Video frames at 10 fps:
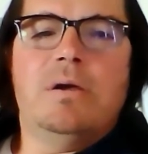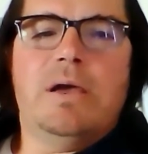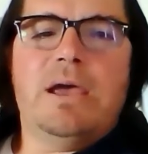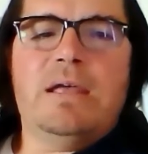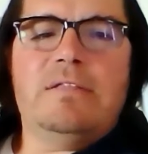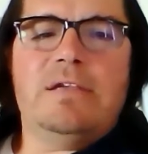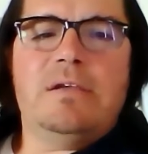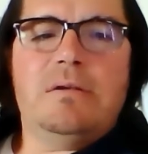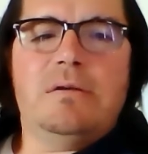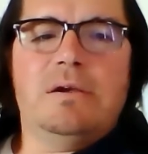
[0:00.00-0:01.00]

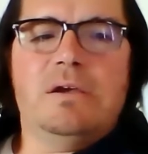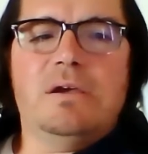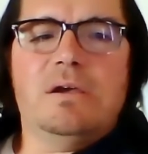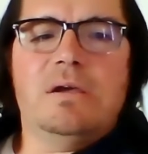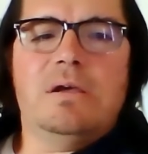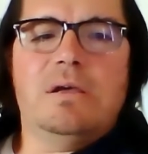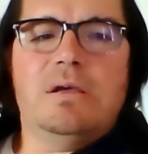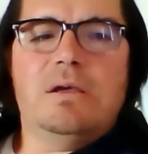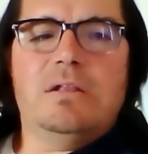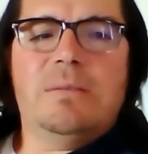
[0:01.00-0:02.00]
ending
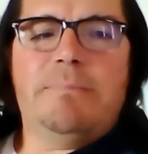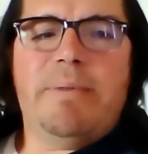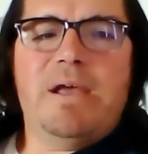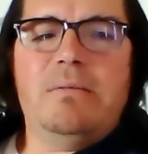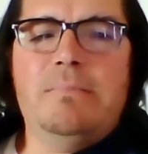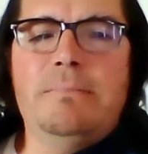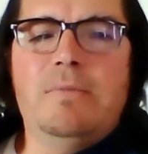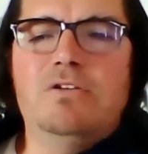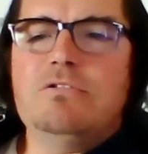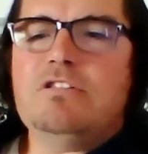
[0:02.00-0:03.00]
in the
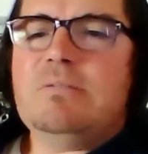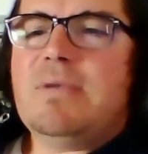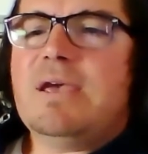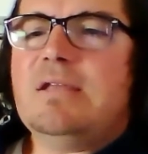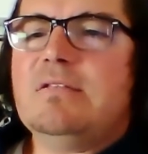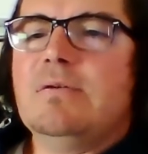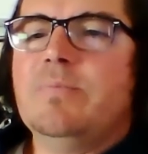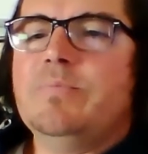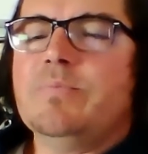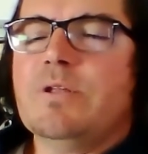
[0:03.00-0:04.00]
penultimate
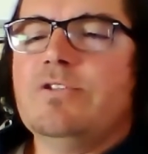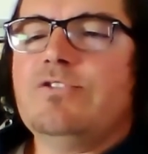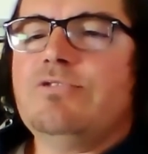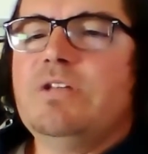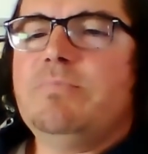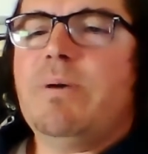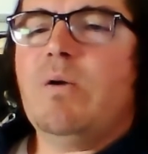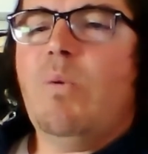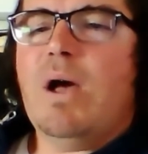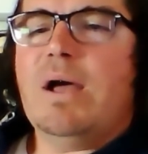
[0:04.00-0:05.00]
thread
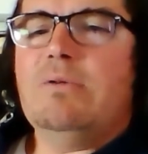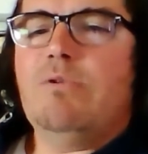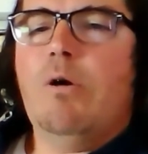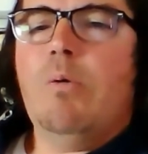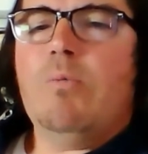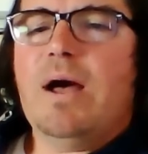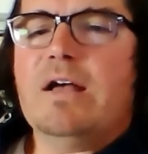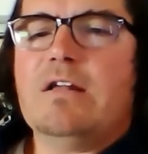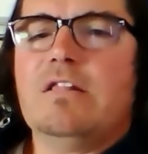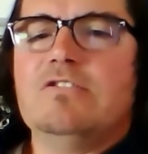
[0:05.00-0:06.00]
part 1 row
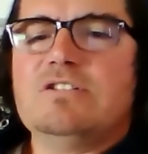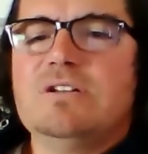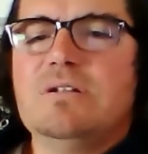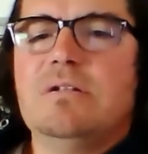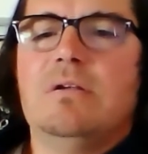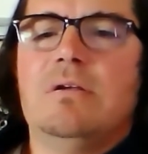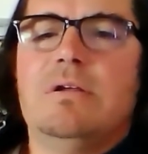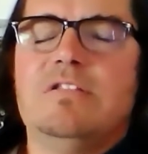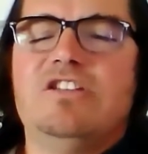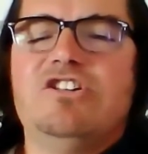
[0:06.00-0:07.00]
and closing
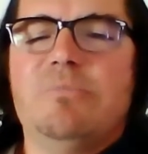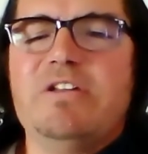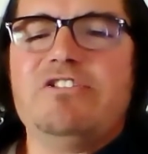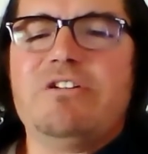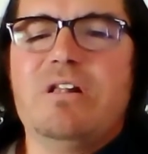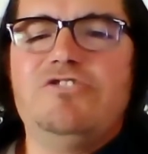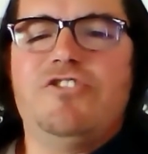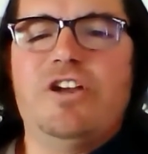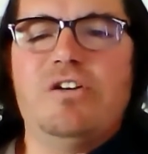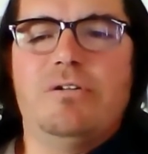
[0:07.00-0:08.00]
the geometrical
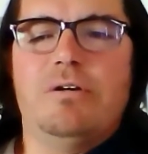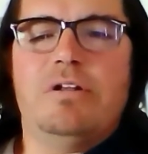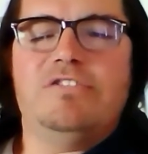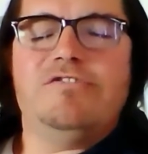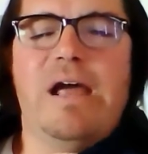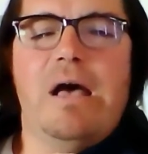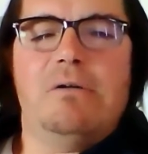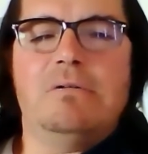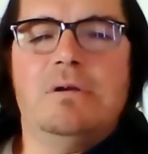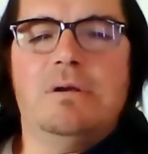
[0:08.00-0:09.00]
figure
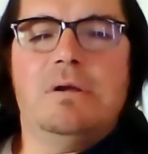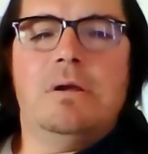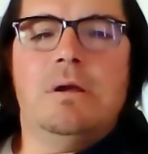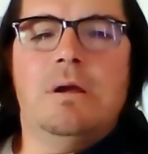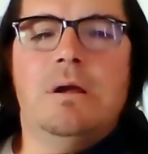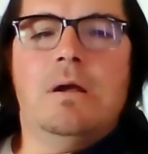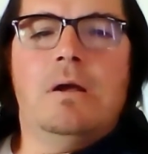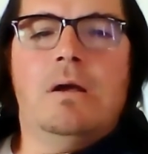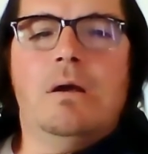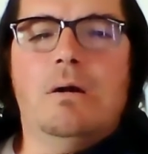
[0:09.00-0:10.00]
drawn
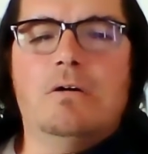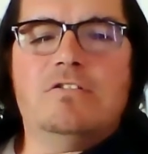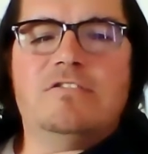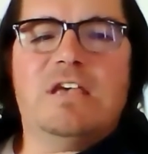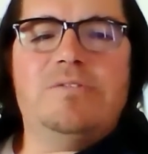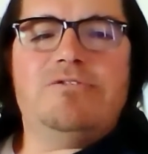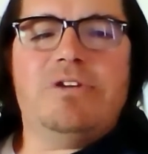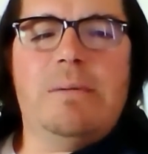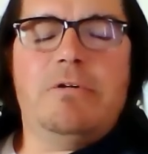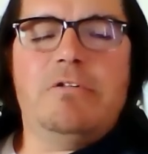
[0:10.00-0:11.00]
on same
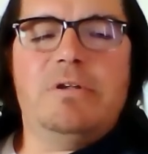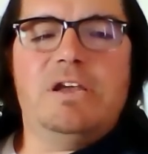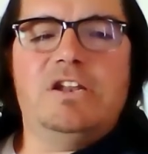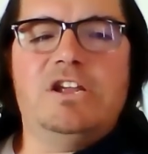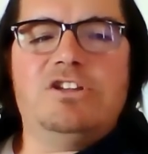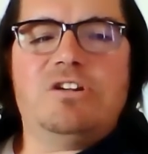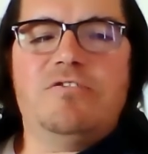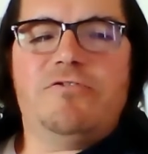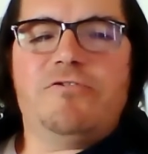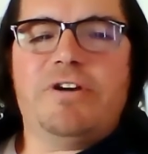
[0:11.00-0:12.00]
treble in each
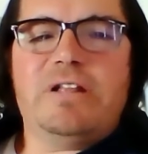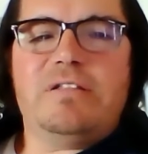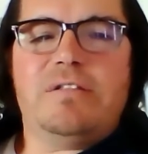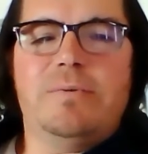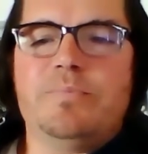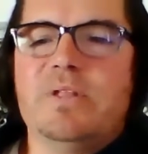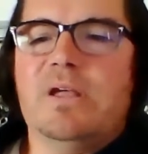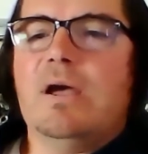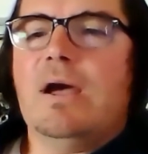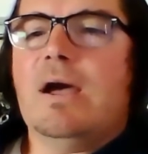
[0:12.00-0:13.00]
fret
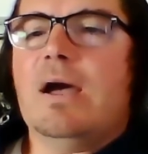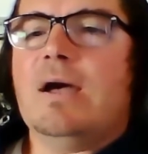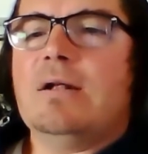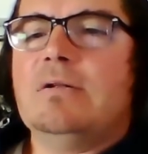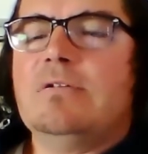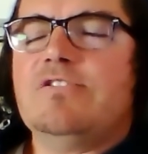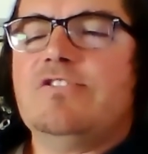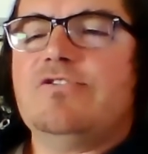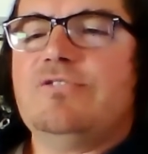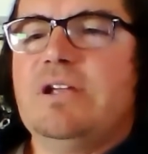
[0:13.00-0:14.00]
and
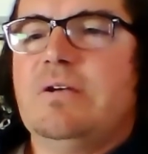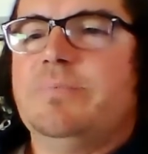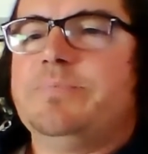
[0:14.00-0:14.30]
string.